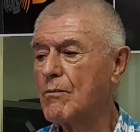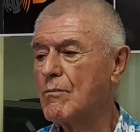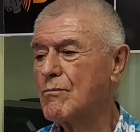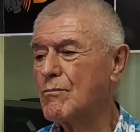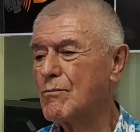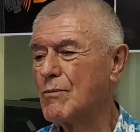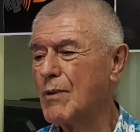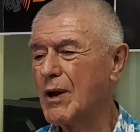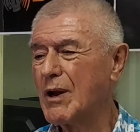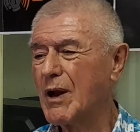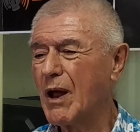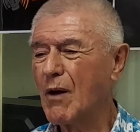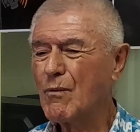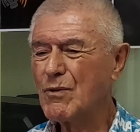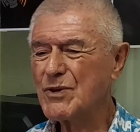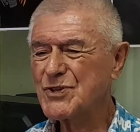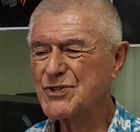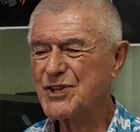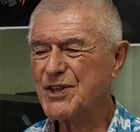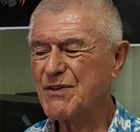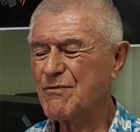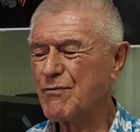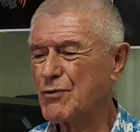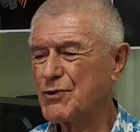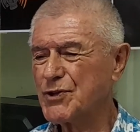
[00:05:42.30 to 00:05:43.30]
Well, I was
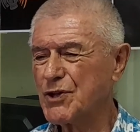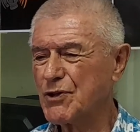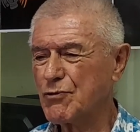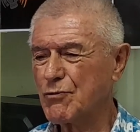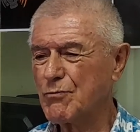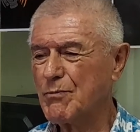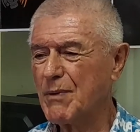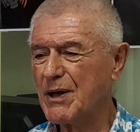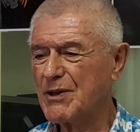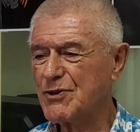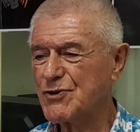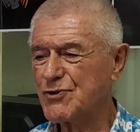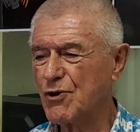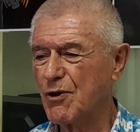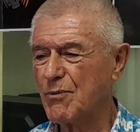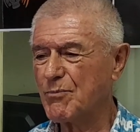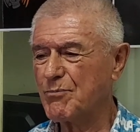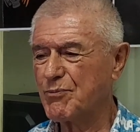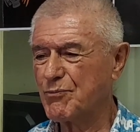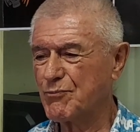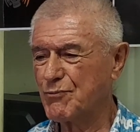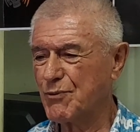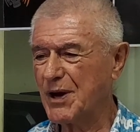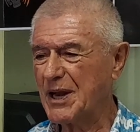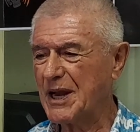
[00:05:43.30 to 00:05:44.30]
devoted to my job,
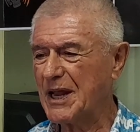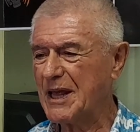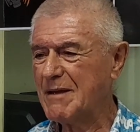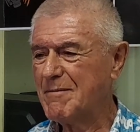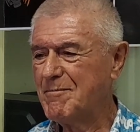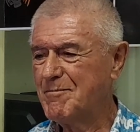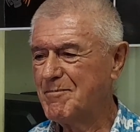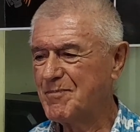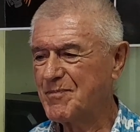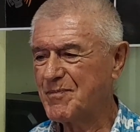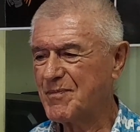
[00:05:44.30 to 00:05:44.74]
really,